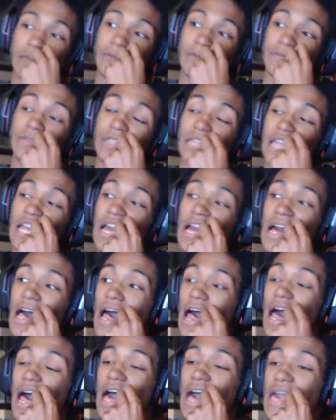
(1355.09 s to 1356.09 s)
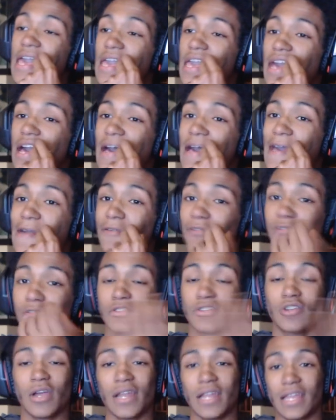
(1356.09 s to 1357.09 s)
yeah, I will
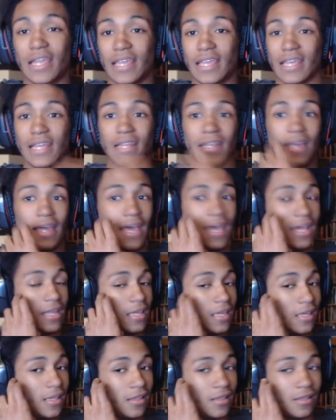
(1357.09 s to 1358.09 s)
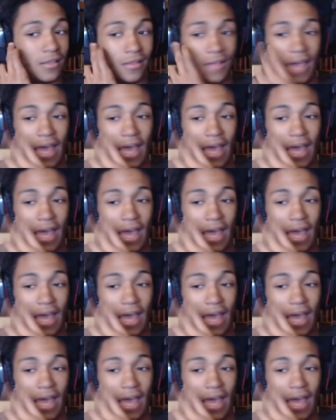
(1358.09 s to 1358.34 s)
try to get any